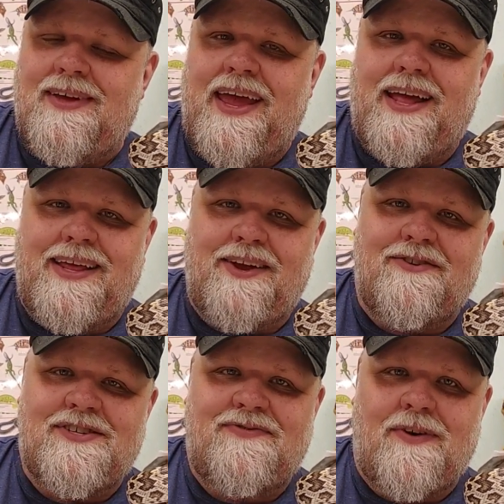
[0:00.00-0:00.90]
Haley,
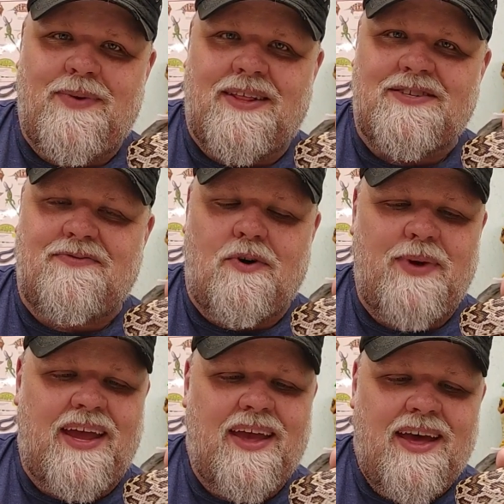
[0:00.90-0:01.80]
who is filming this for
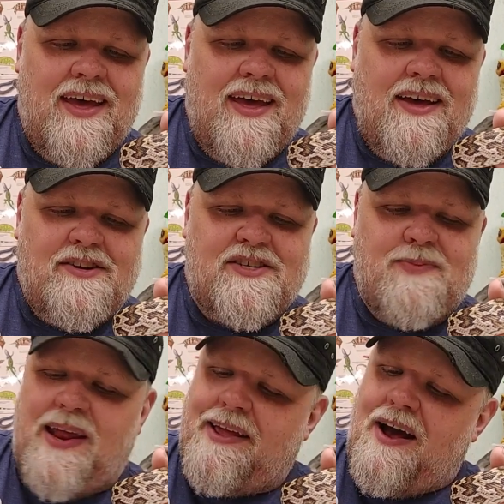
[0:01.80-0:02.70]
me, just
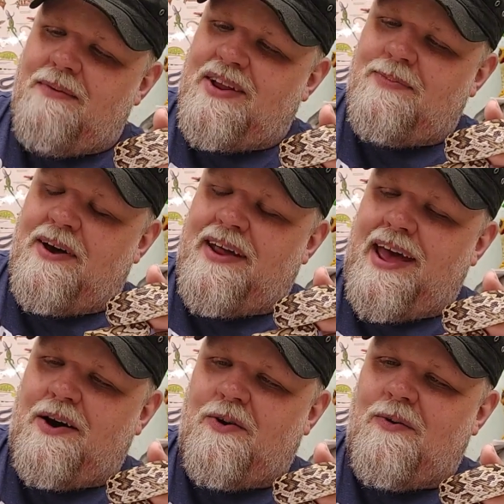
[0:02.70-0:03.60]
made a comment about
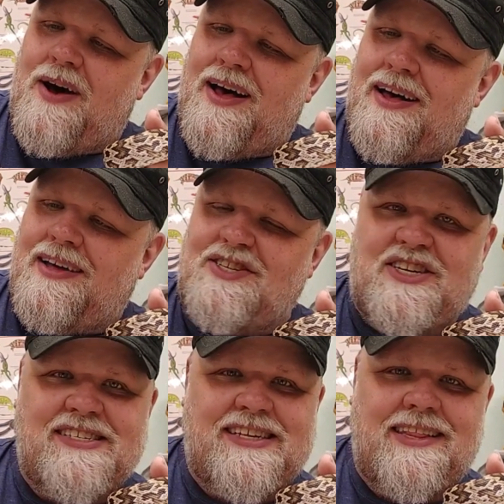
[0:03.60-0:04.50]
how
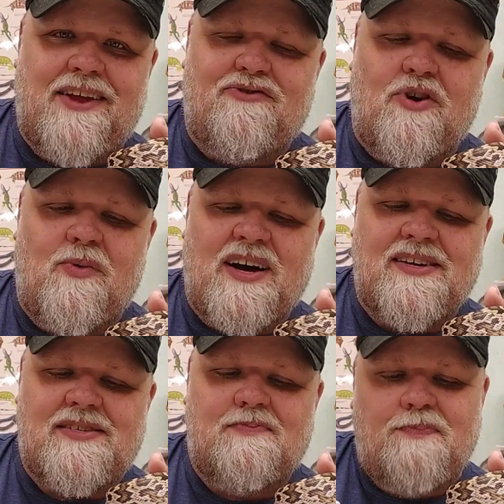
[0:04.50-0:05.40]
cheesy the intro
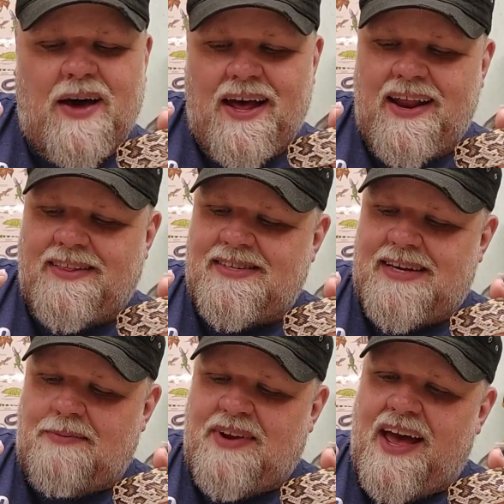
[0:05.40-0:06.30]
was. But at the
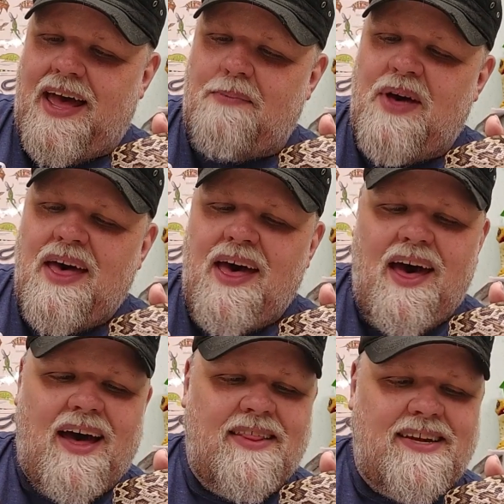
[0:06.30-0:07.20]
same time,
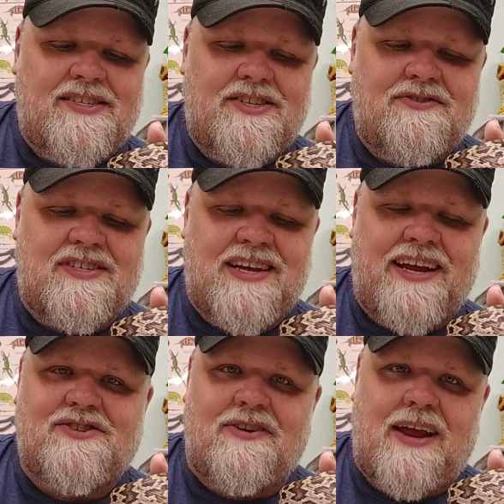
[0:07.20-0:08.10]
these two
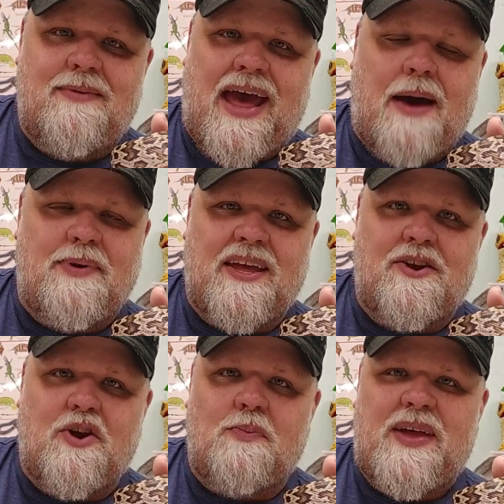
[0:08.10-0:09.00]
snakes are named Happy
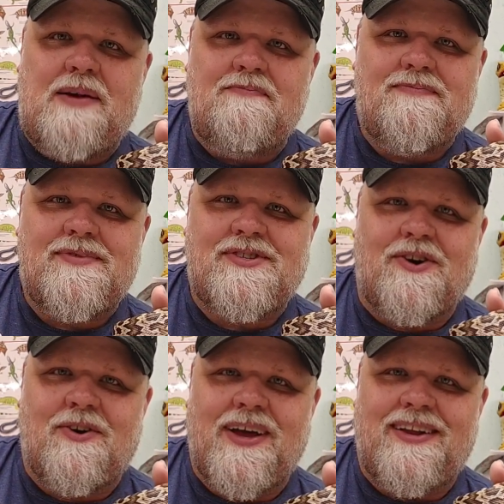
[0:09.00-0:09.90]
and Dopey,
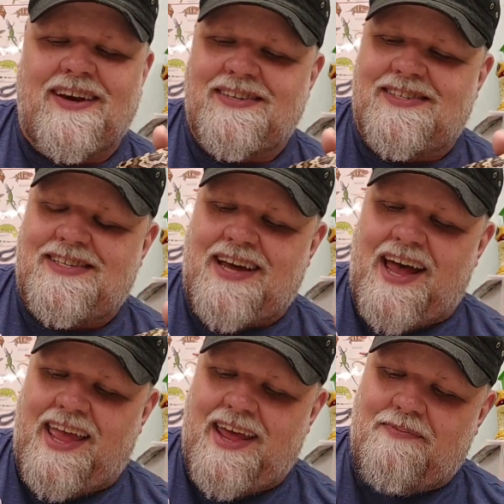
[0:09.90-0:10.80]
so it does
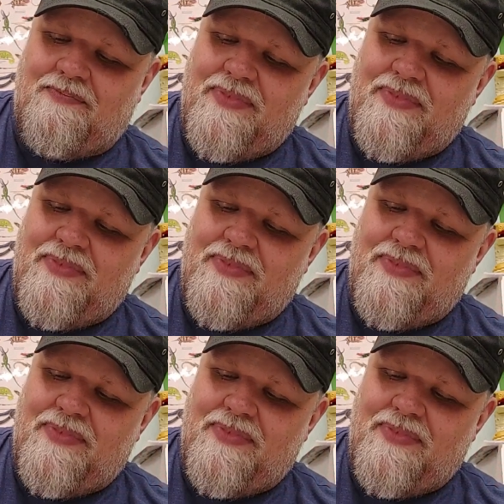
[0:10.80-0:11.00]
tie in.